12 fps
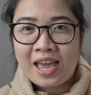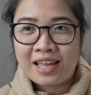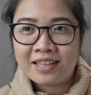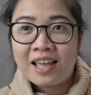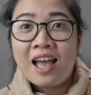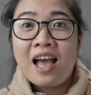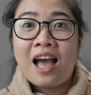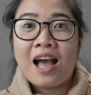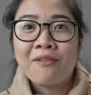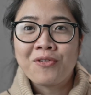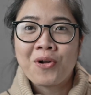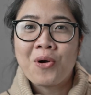and
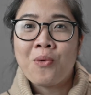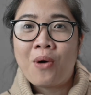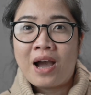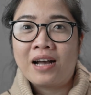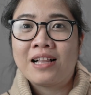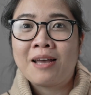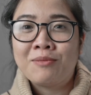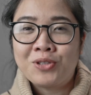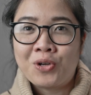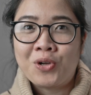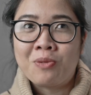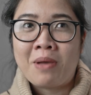after a while I'm
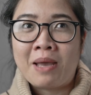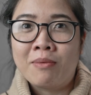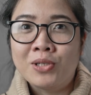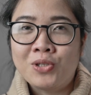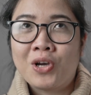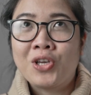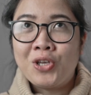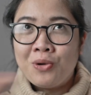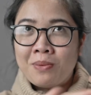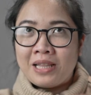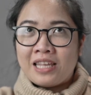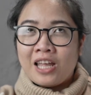sure you'll be able to
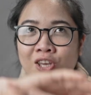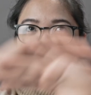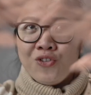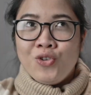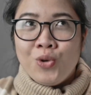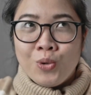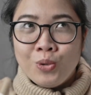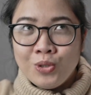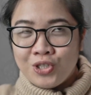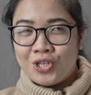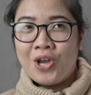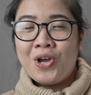accumulate a
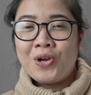huge